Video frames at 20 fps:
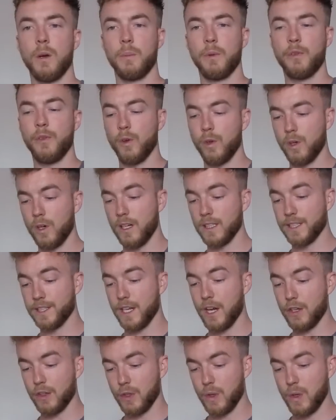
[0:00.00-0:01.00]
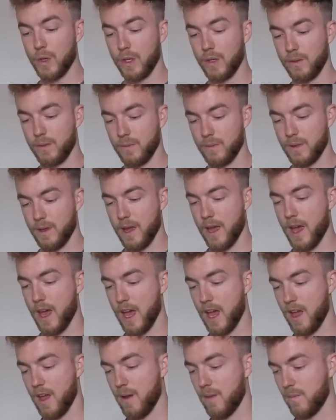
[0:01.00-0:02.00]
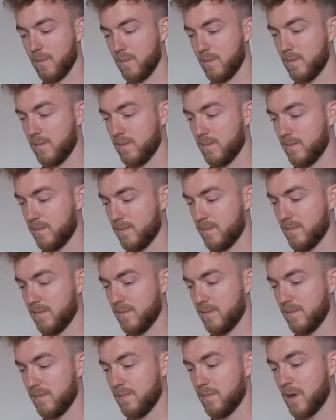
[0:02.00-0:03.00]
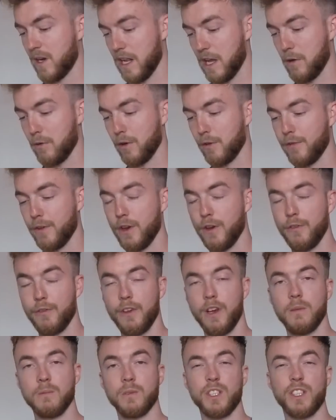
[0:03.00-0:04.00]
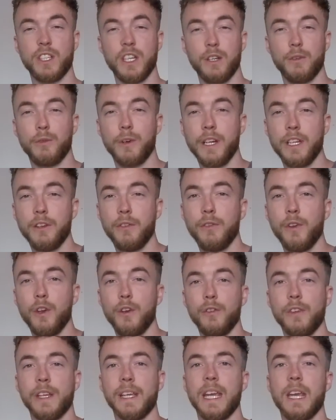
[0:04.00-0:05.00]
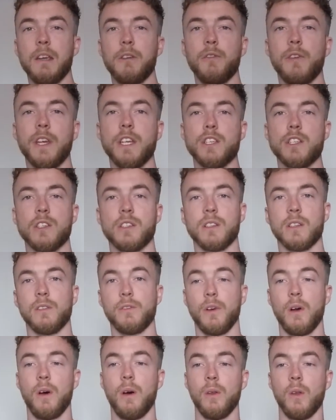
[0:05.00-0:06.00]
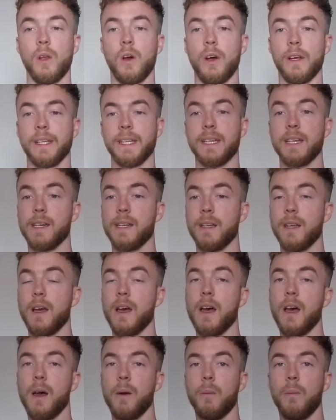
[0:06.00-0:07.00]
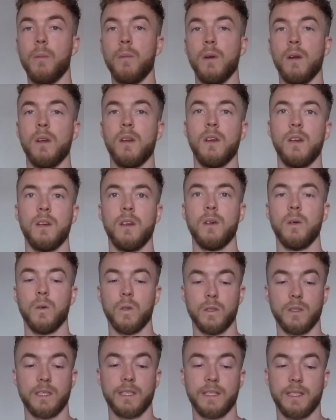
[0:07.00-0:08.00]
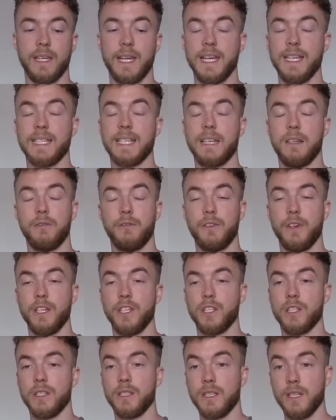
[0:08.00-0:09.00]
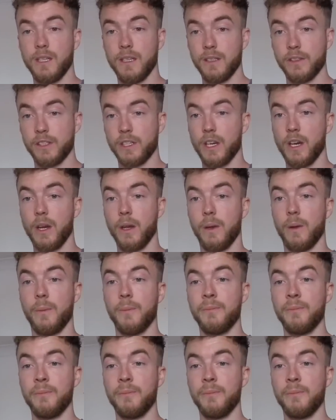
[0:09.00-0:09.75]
before I start doing my little review of it, I'm just going to read a few of the key features of online again, or its key selling features. So,